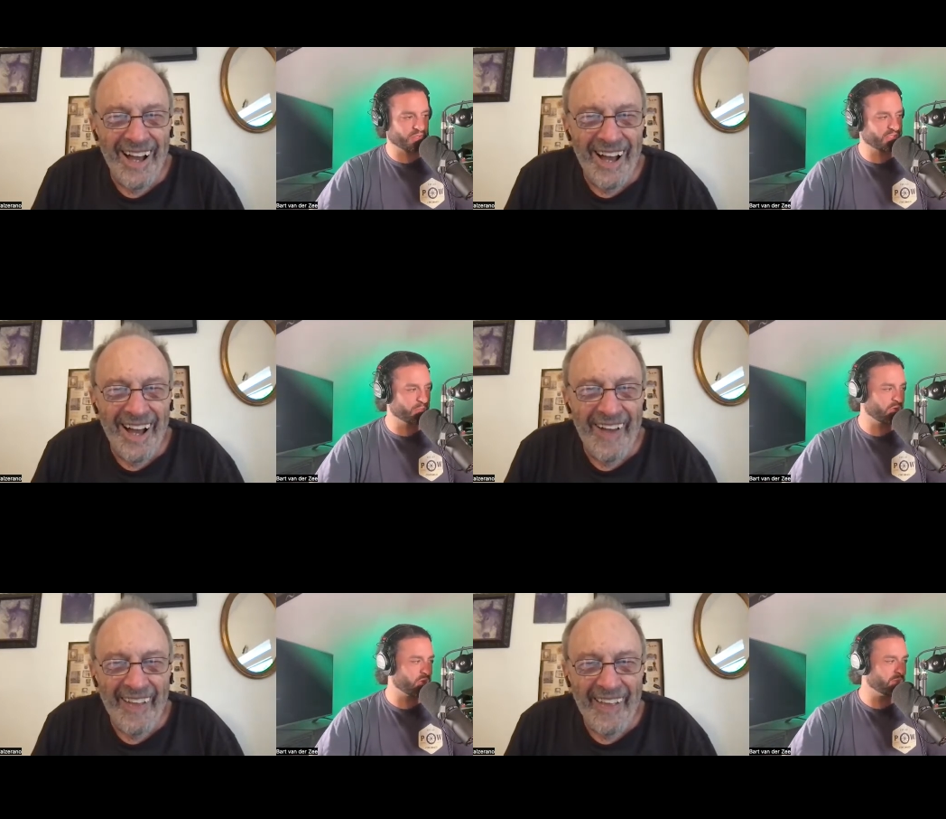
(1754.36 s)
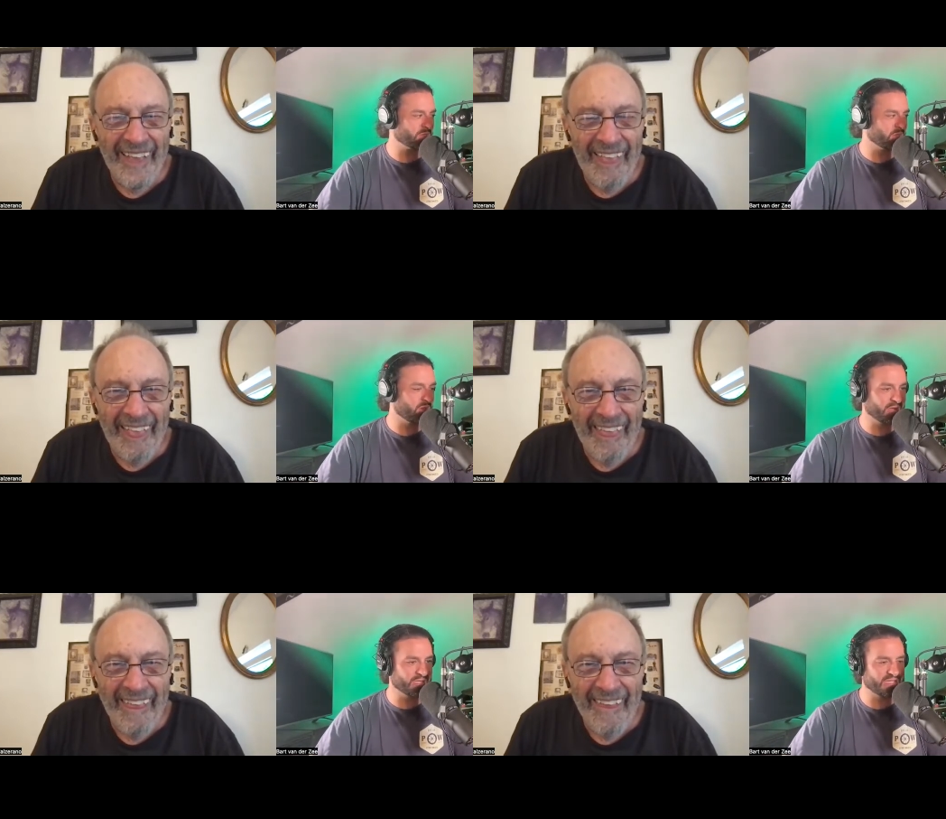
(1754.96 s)
Speaker 1: someone comes
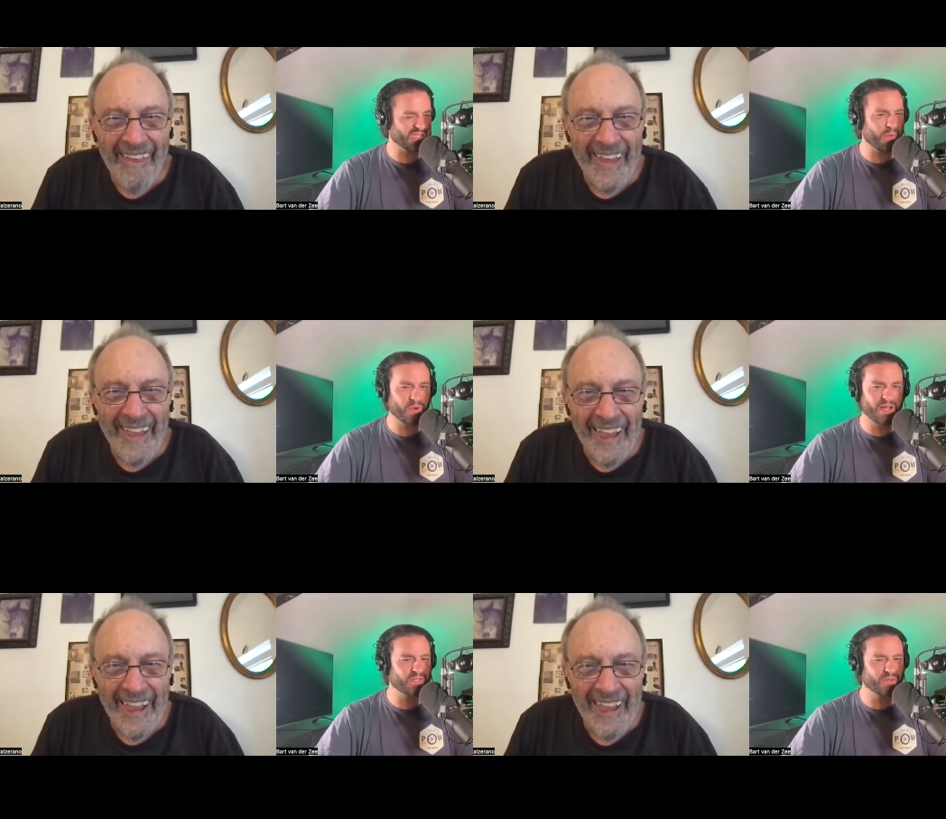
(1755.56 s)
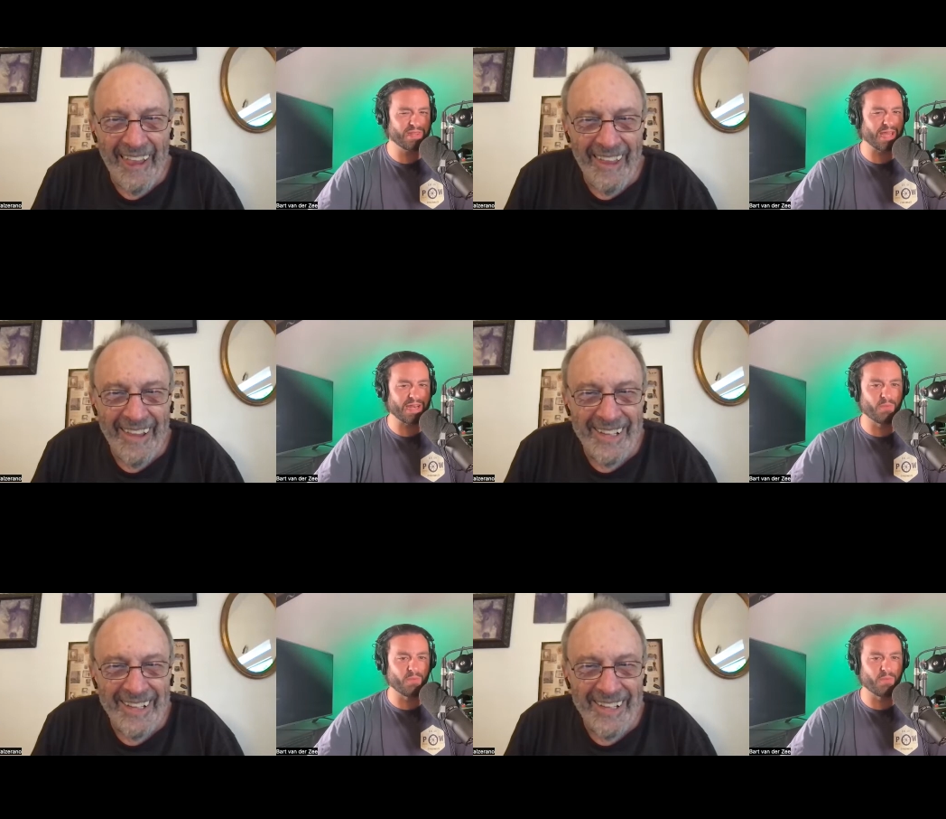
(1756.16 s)
along and says, "Yeah, we're not doing that